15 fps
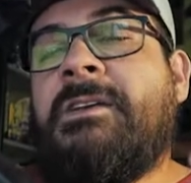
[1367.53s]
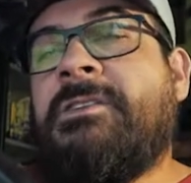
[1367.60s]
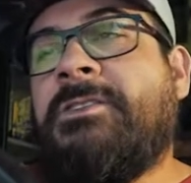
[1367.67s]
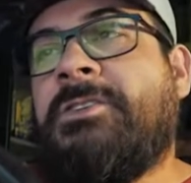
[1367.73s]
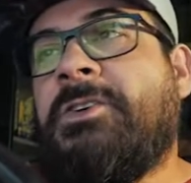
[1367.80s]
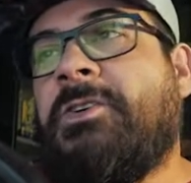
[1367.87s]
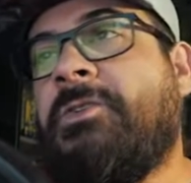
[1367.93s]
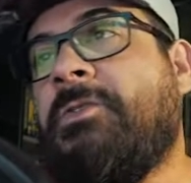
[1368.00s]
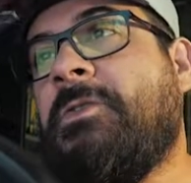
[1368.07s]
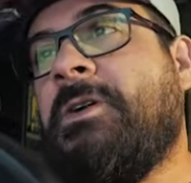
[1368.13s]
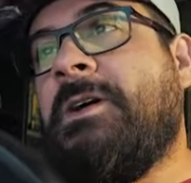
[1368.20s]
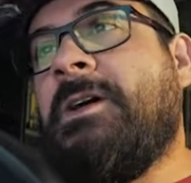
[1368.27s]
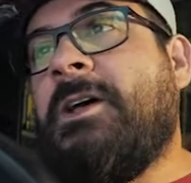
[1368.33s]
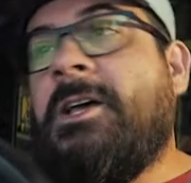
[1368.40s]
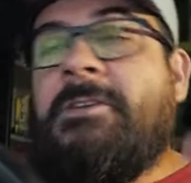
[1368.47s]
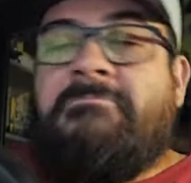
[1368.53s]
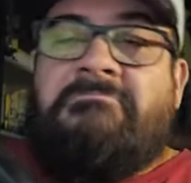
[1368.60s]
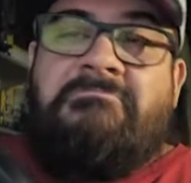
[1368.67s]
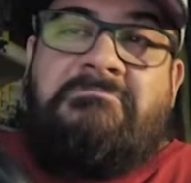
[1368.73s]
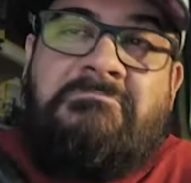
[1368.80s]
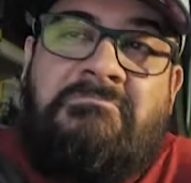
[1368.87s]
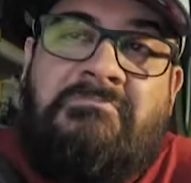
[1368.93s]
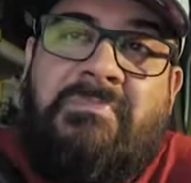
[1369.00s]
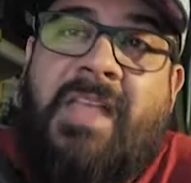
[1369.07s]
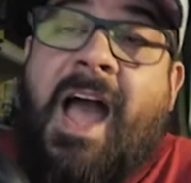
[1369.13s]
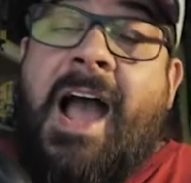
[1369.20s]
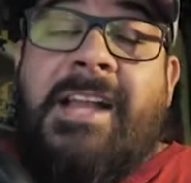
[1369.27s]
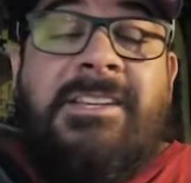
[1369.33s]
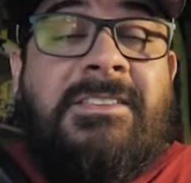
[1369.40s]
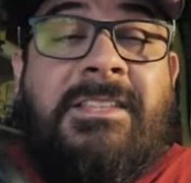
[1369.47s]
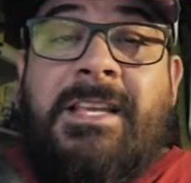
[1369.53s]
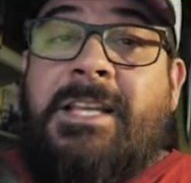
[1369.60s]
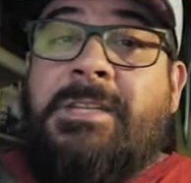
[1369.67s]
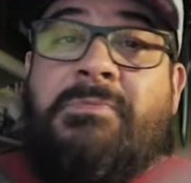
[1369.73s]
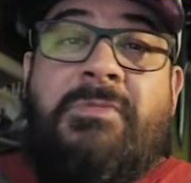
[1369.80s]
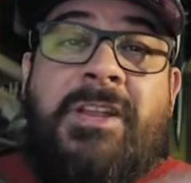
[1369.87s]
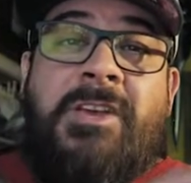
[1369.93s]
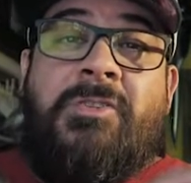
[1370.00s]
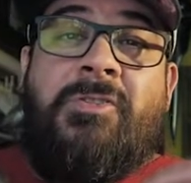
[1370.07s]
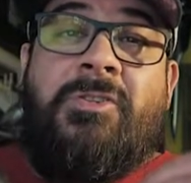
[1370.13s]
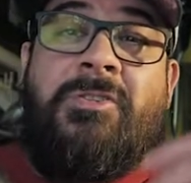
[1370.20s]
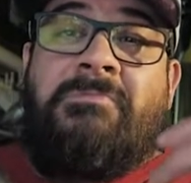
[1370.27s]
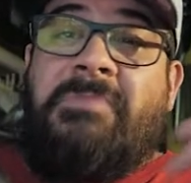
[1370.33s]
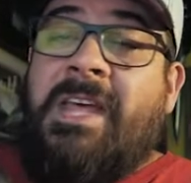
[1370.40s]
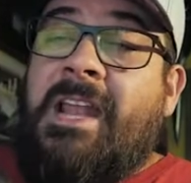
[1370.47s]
So I just think it's pretty cool,